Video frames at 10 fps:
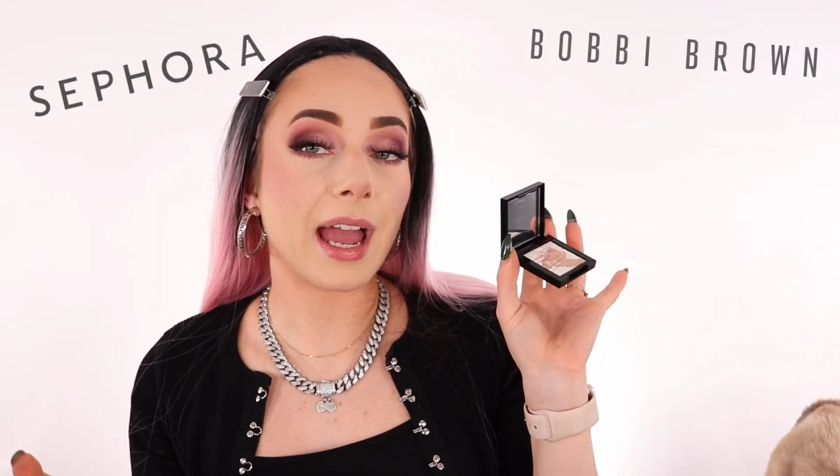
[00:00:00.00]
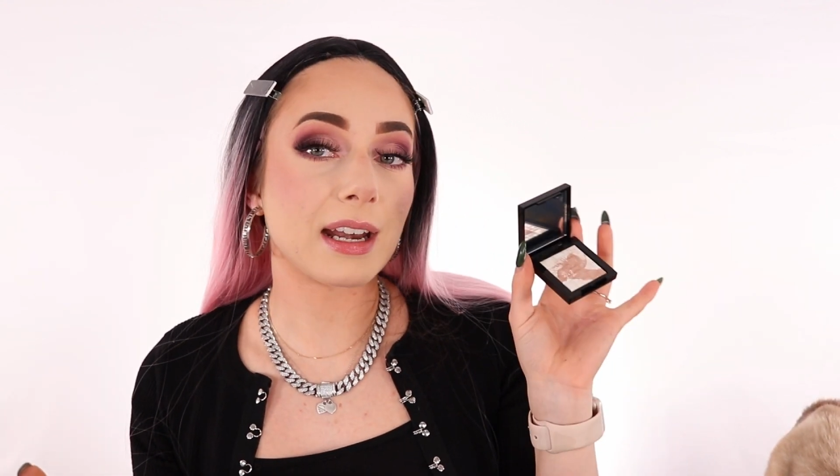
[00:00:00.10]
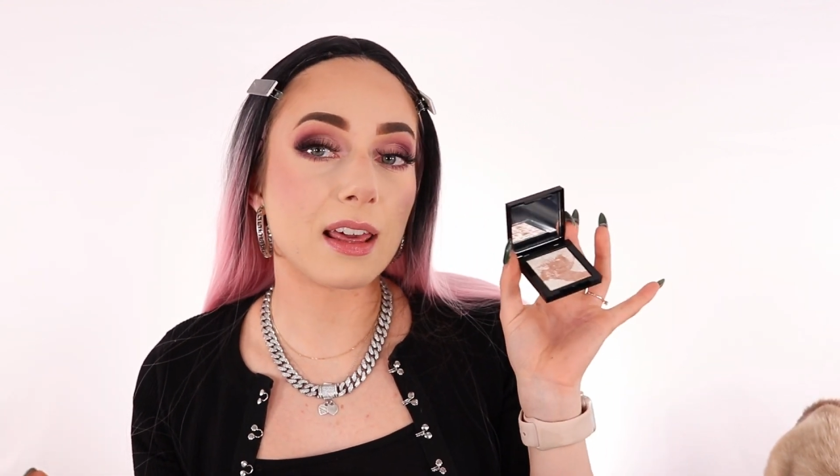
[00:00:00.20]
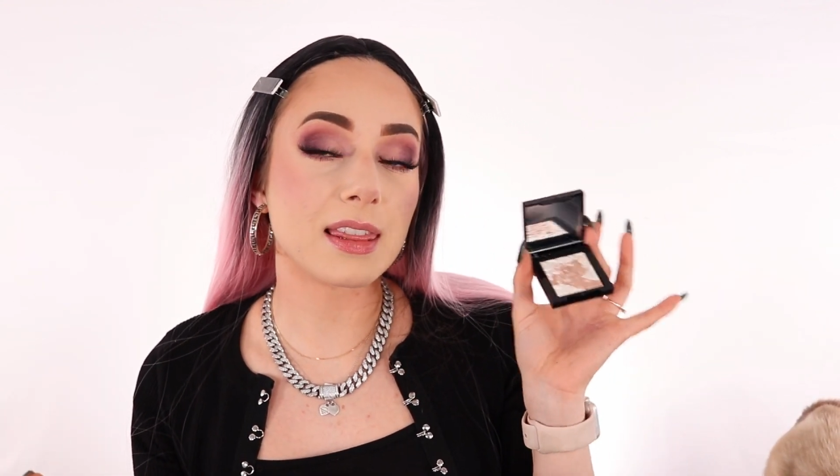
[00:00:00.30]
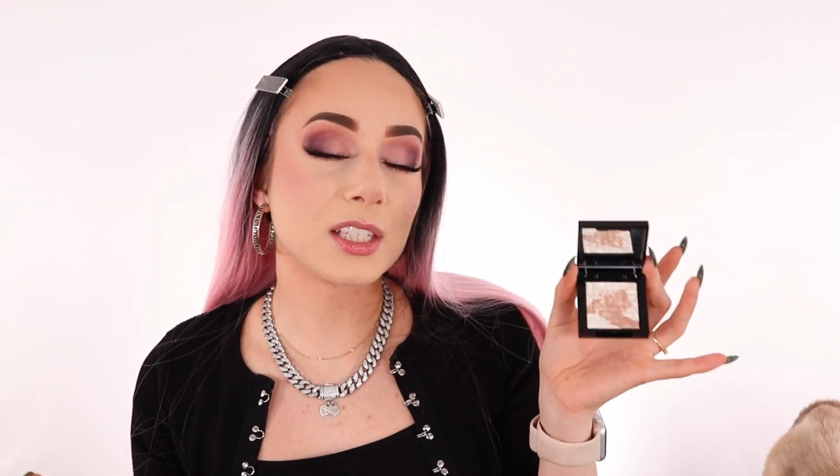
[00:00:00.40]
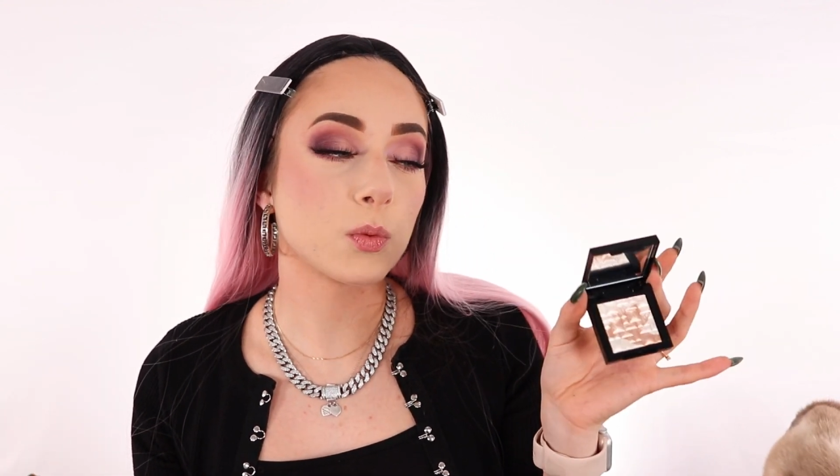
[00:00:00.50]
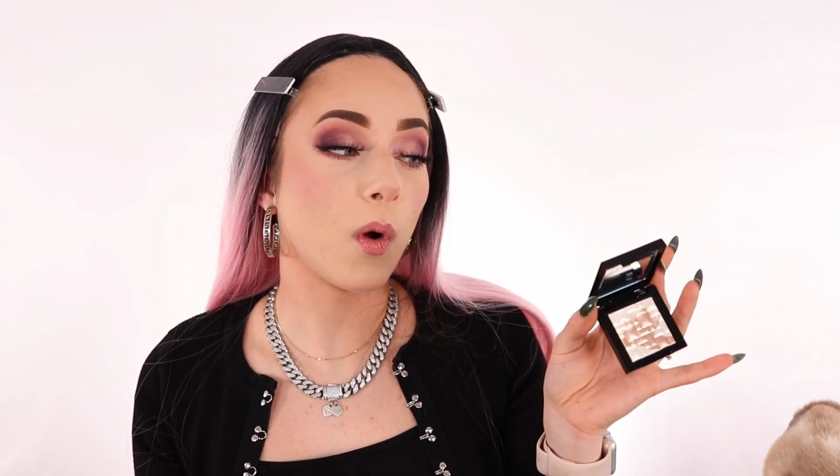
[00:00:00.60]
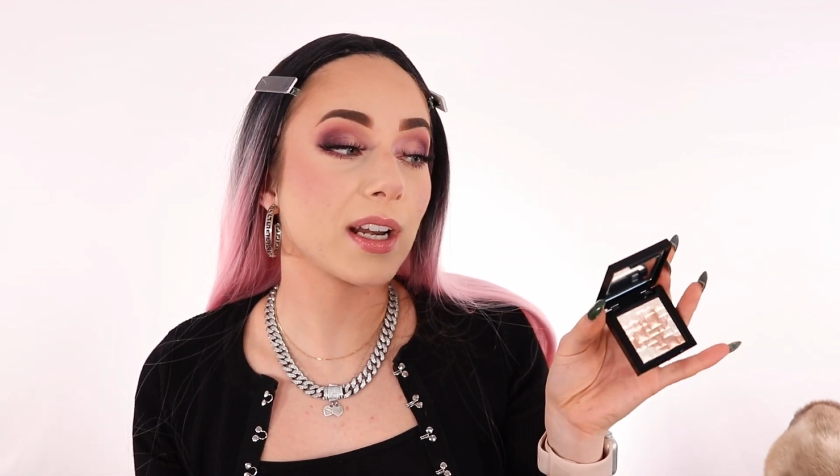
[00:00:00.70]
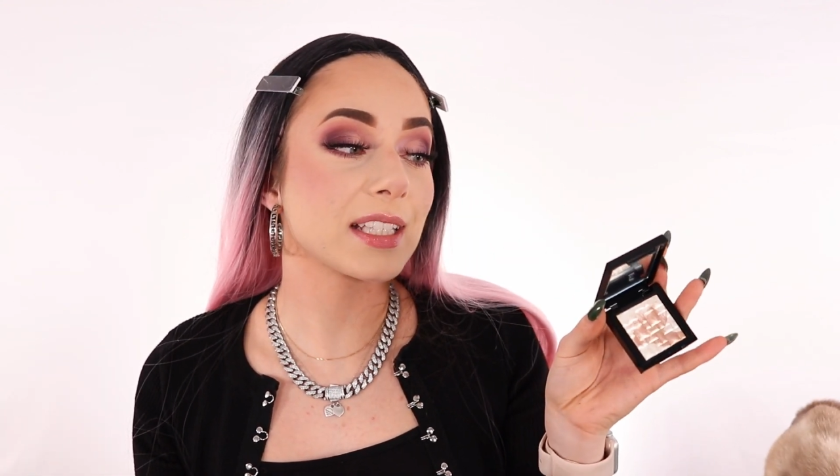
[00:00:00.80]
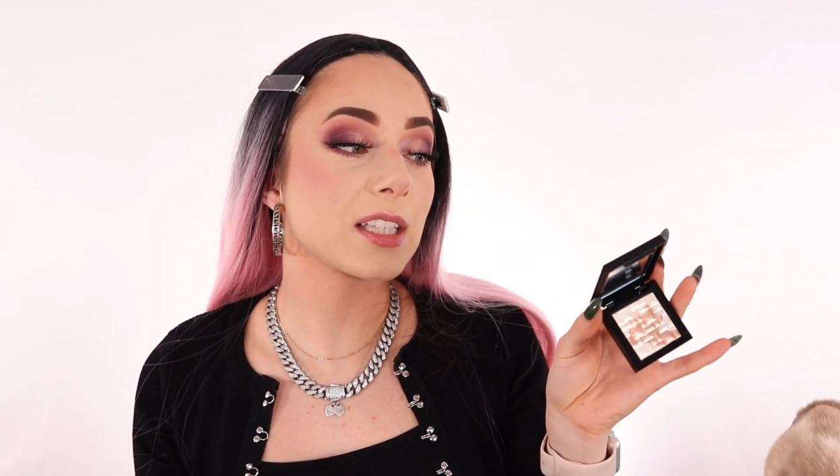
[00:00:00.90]
And this
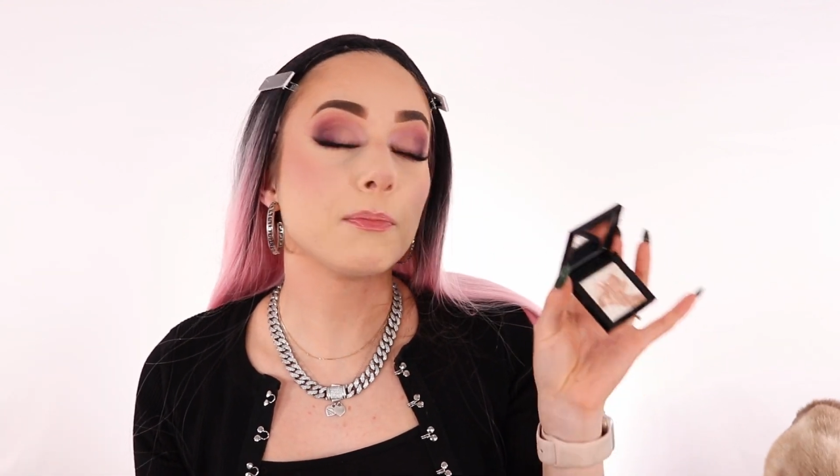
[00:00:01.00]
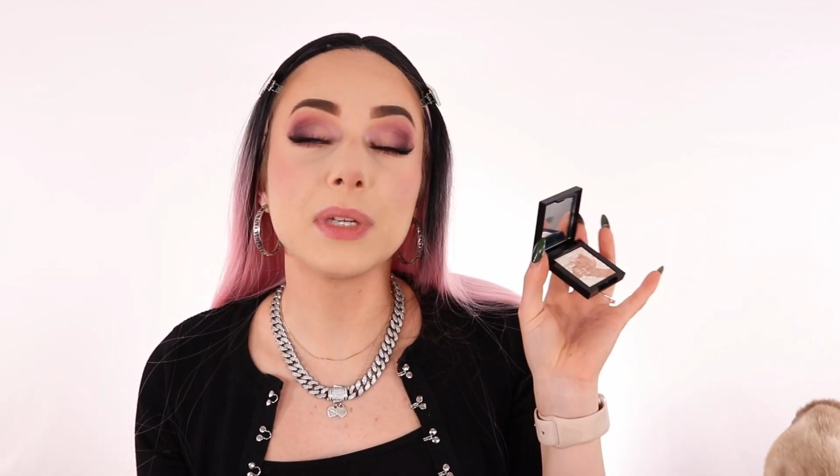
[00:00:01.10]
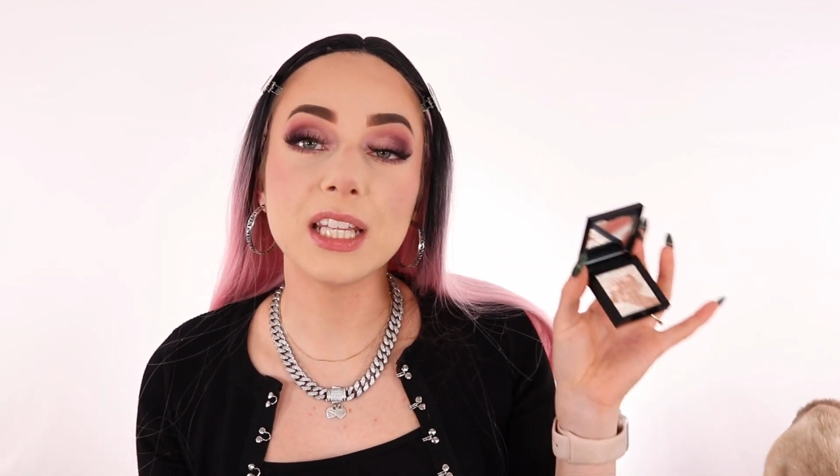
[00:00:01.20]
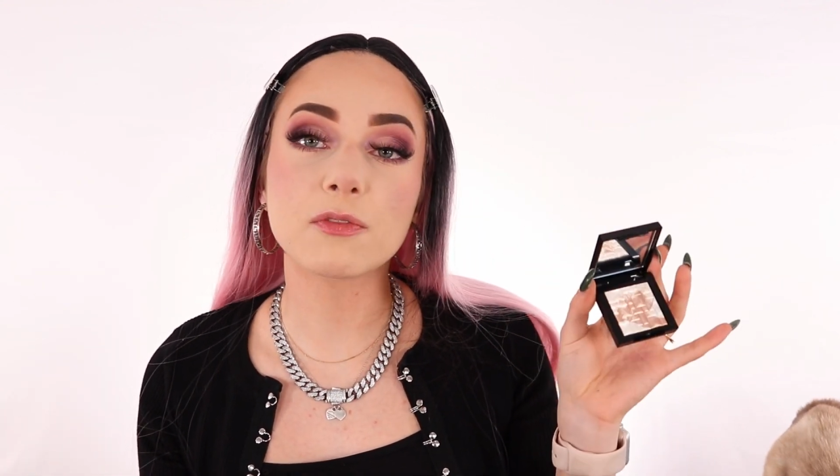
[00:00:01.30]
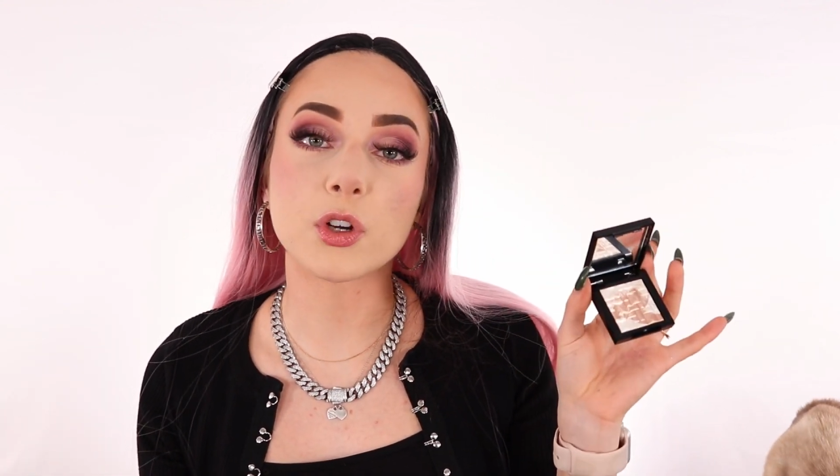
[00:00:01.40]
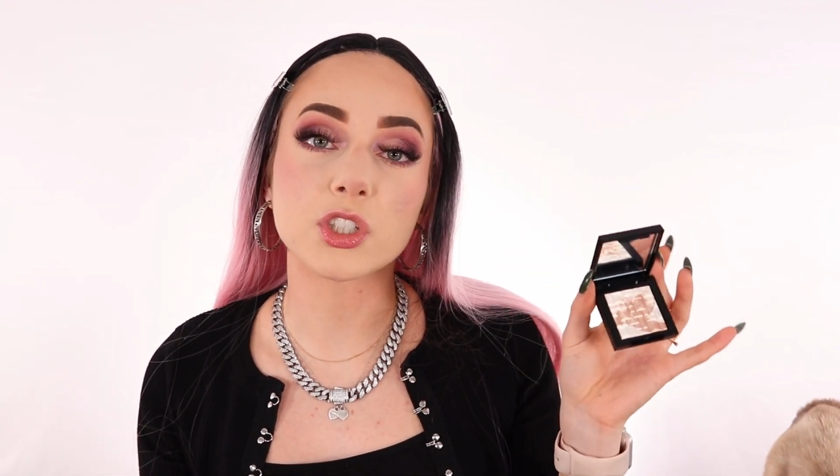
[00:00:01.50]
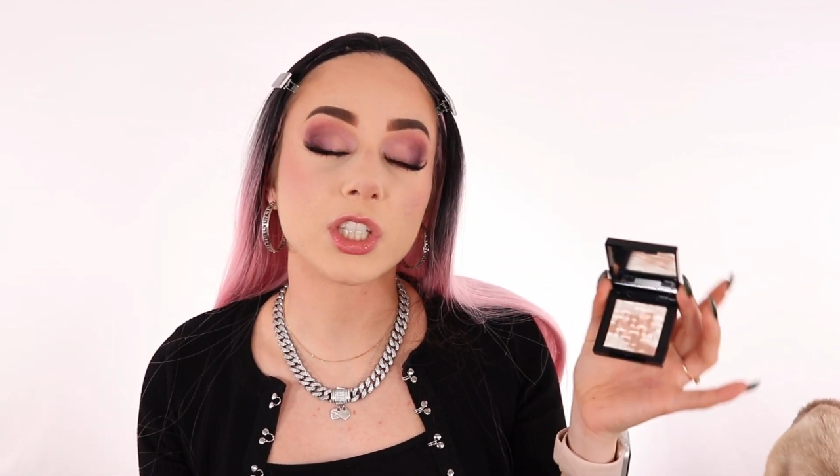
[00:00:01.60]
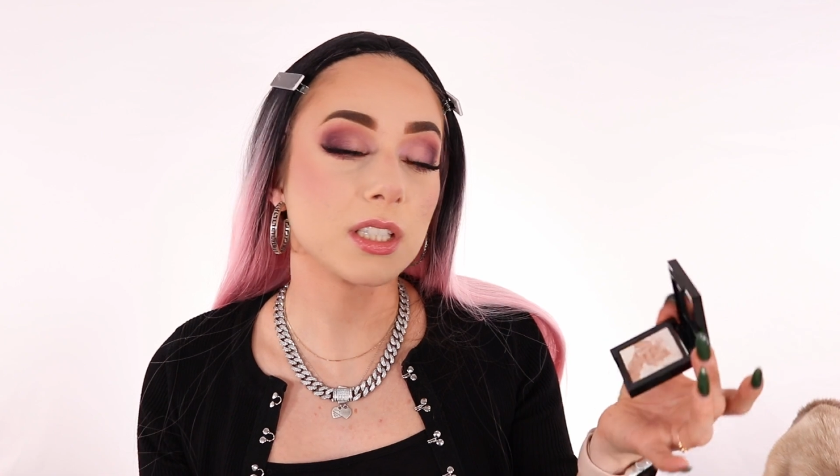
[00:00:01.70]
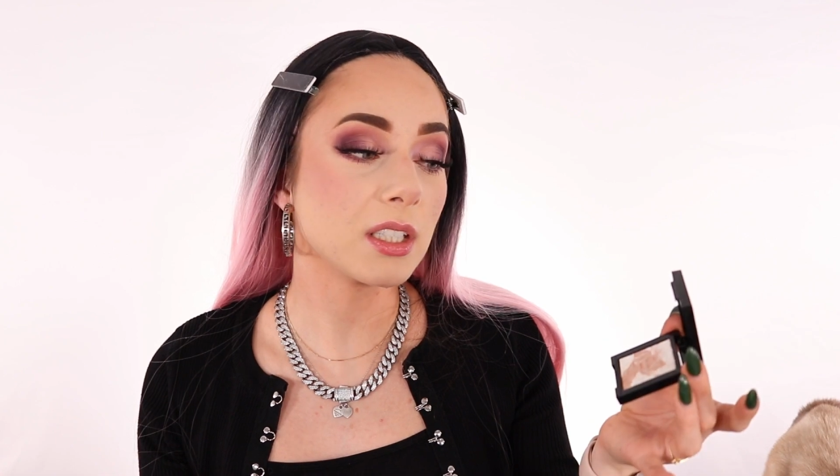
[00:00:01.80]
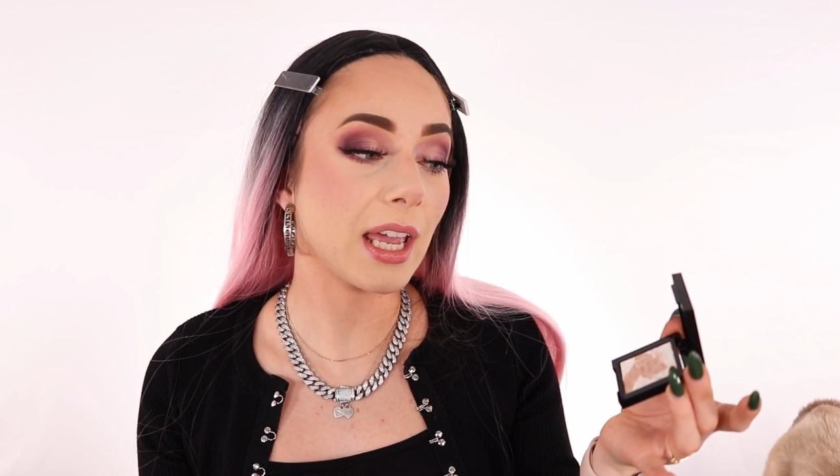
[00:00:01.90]
one is the mini
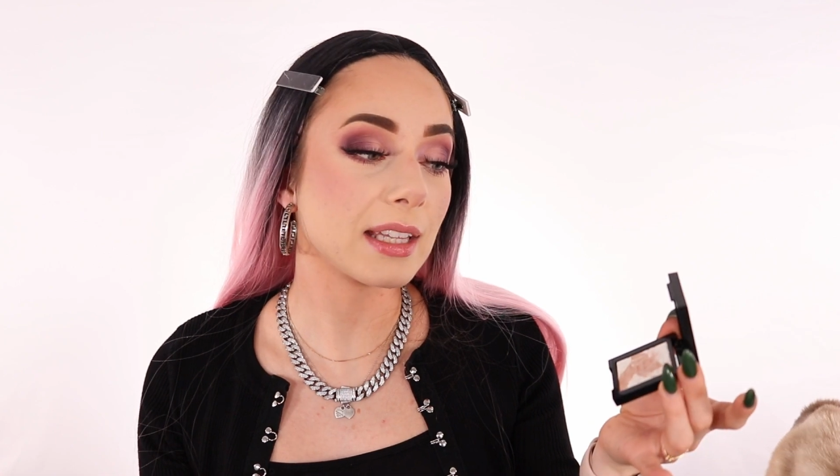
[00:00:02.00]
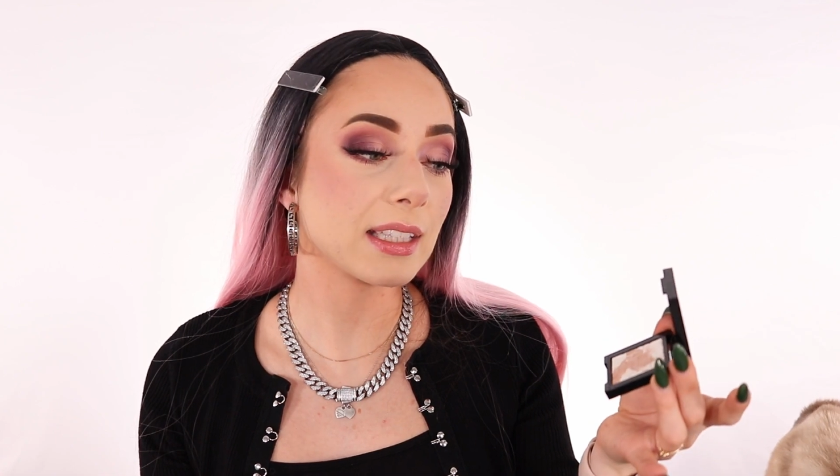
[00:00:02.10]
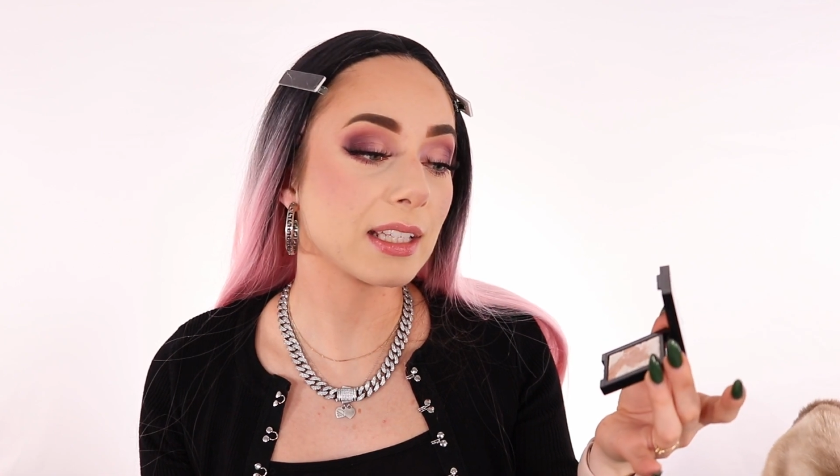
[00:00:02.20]
version and